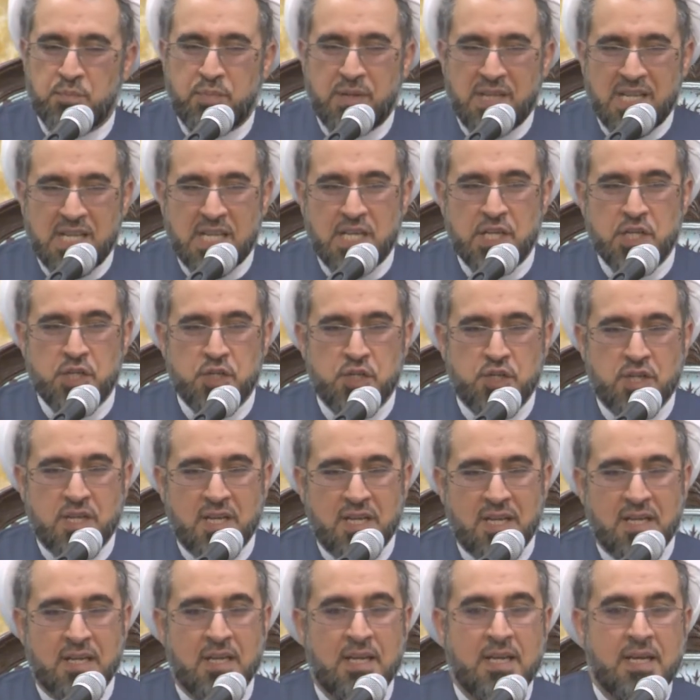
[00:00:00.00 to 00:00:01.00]

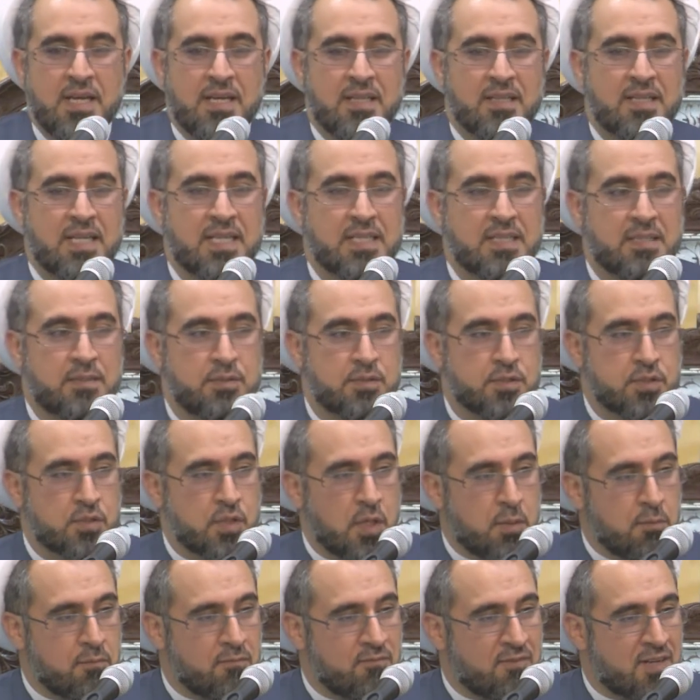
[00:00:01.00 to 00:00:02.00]
pleasure that
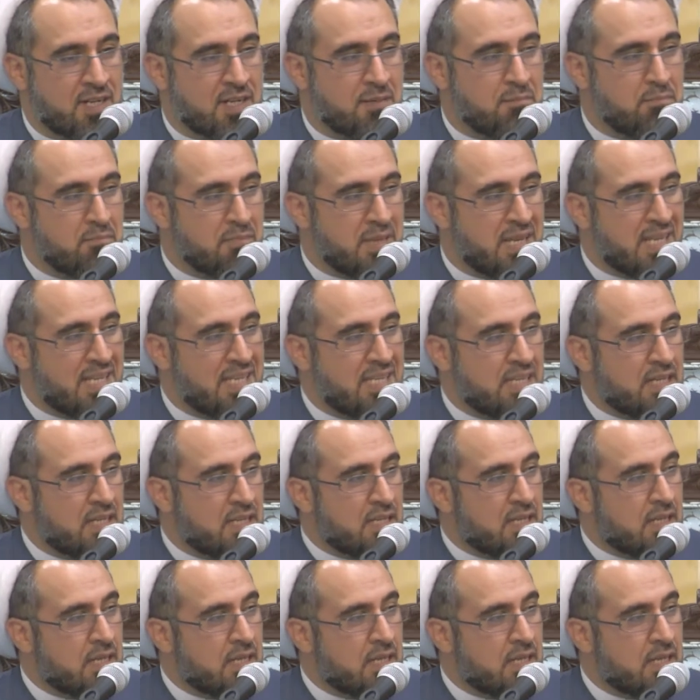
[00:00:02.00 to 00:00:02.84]
someone may